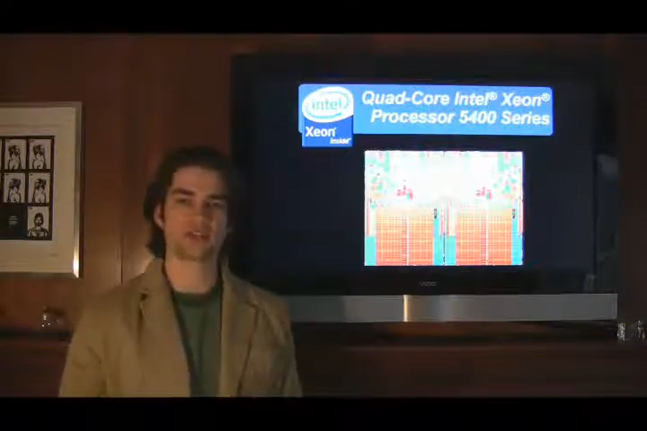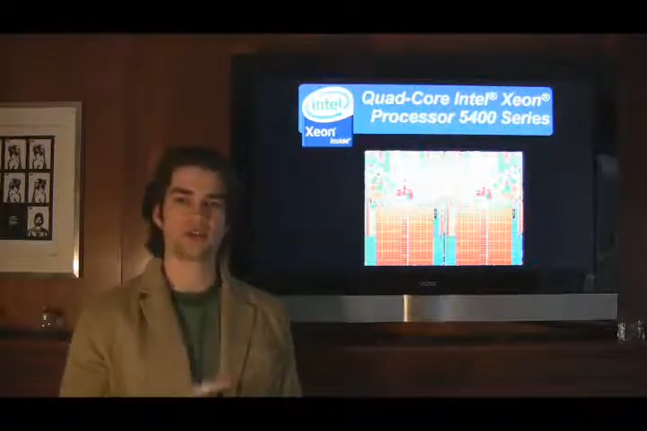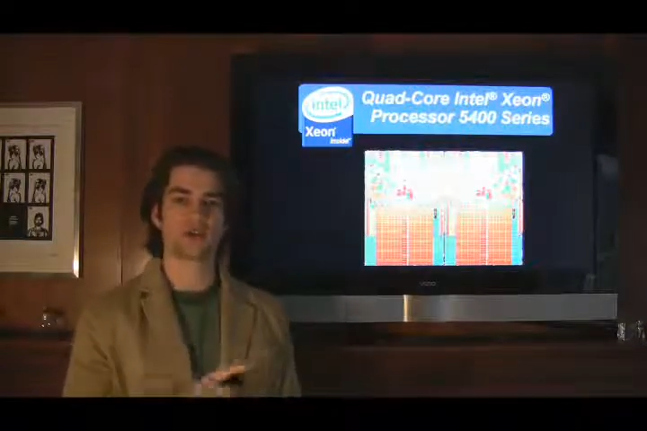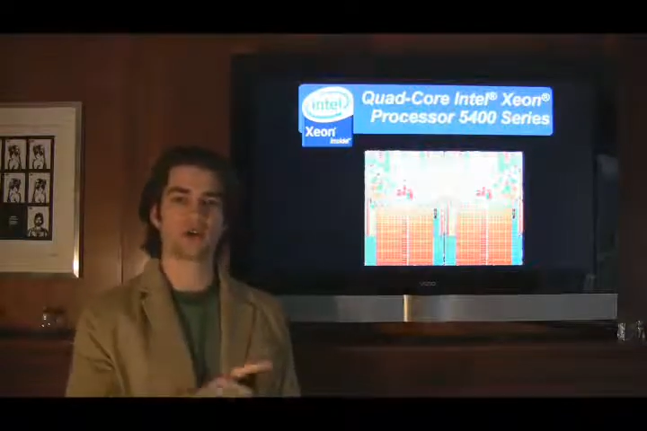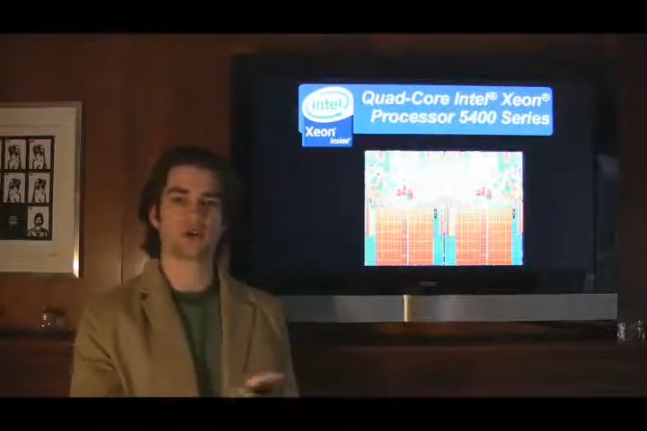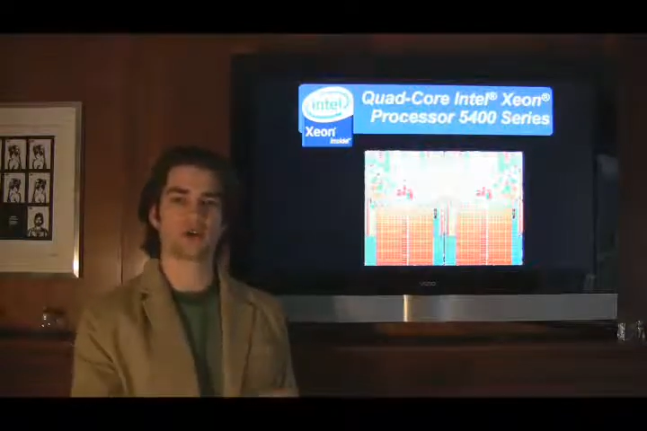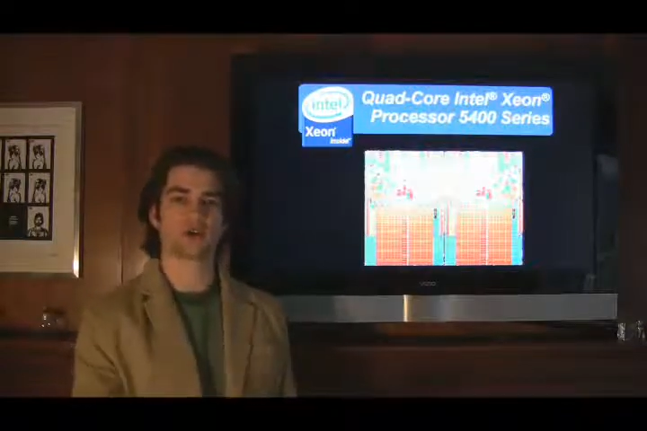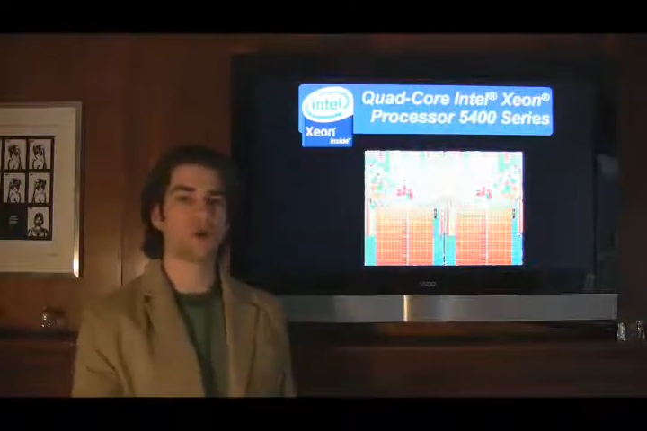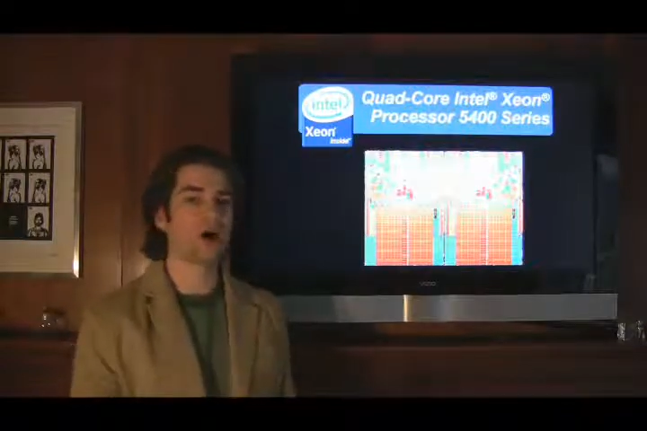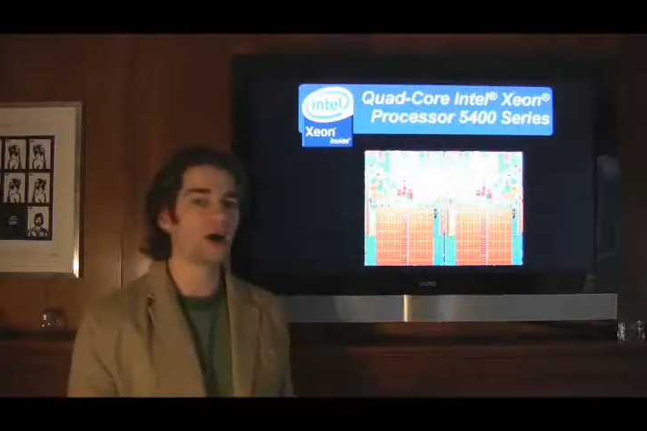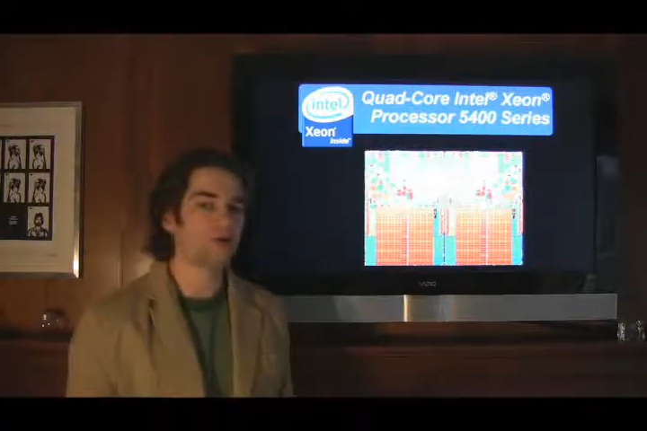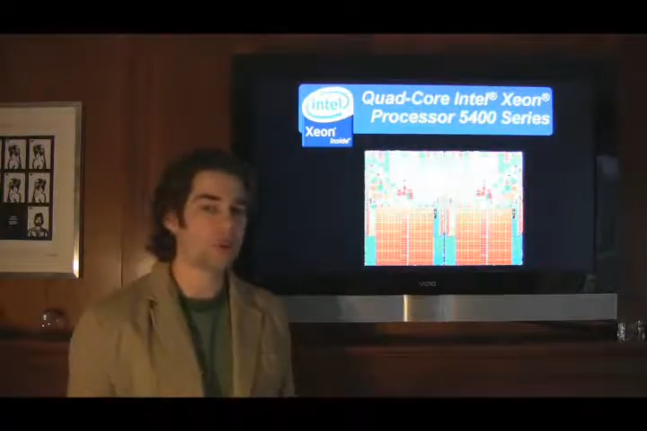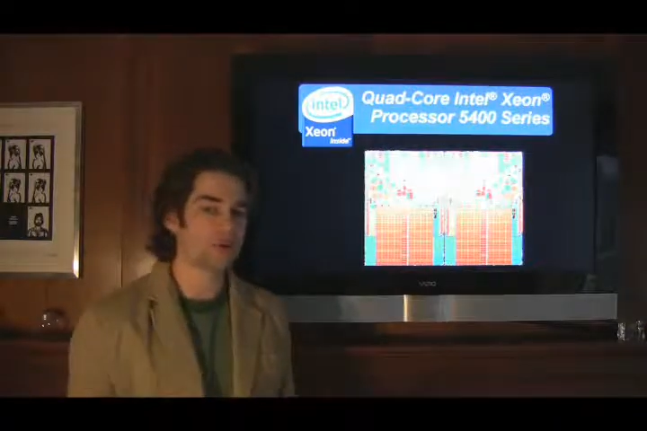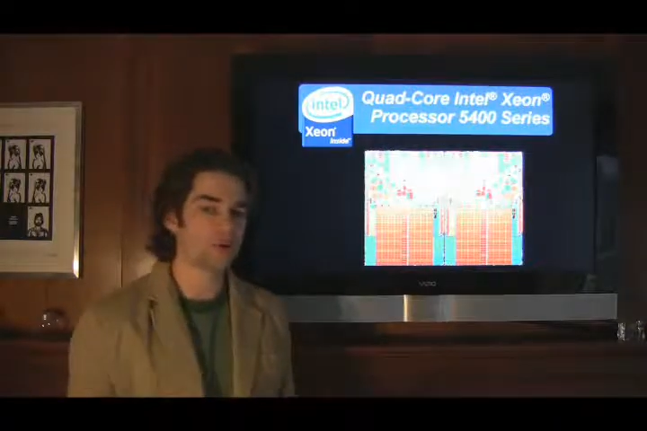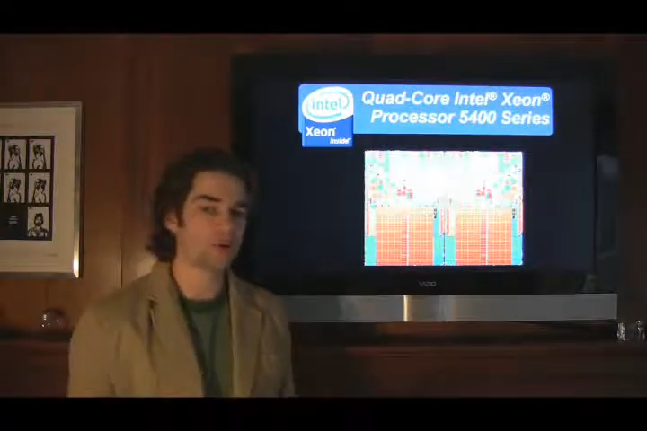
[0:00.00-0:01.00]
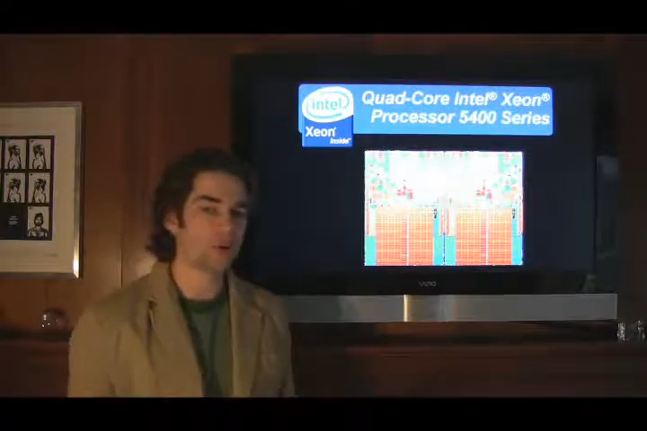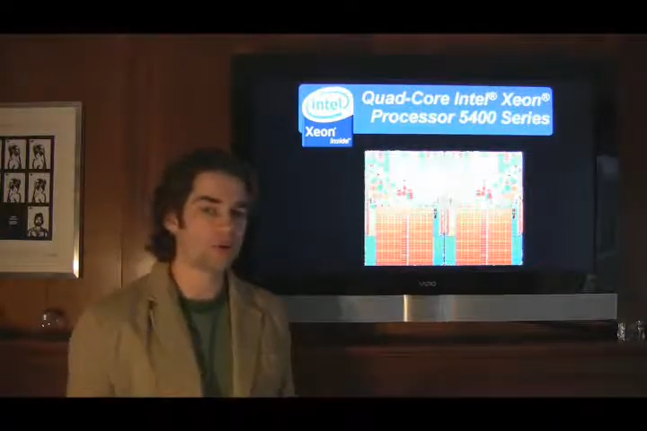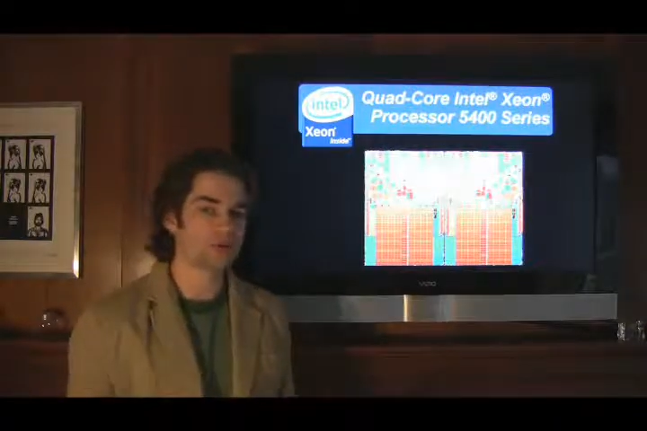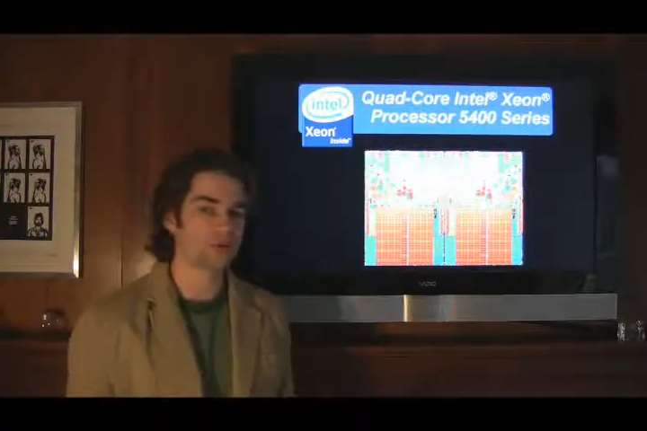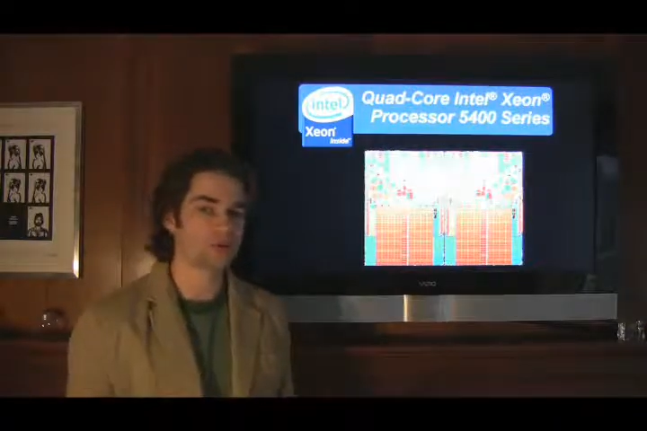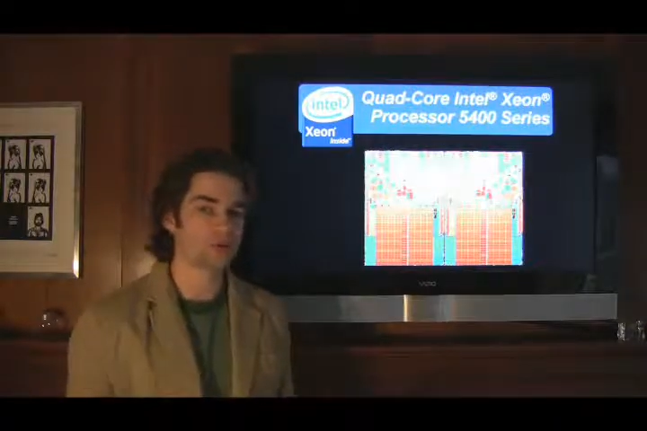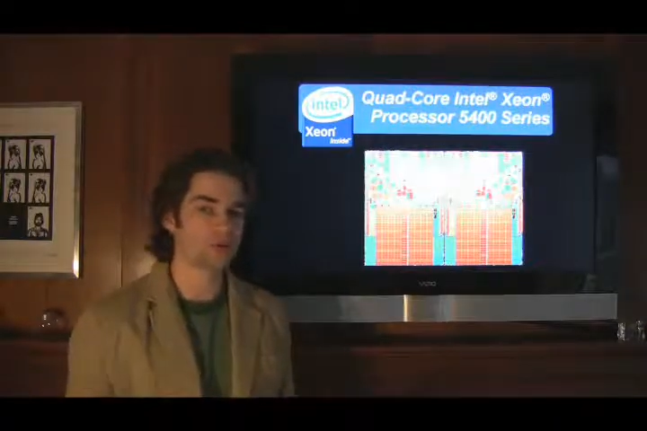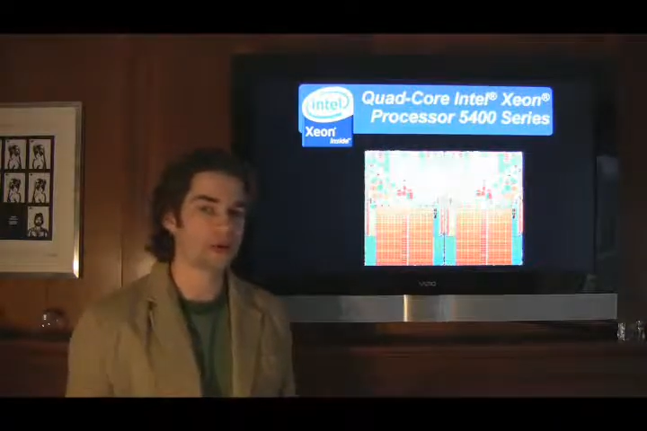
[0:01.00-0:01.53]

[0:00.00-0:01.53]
So on a quad-core processor,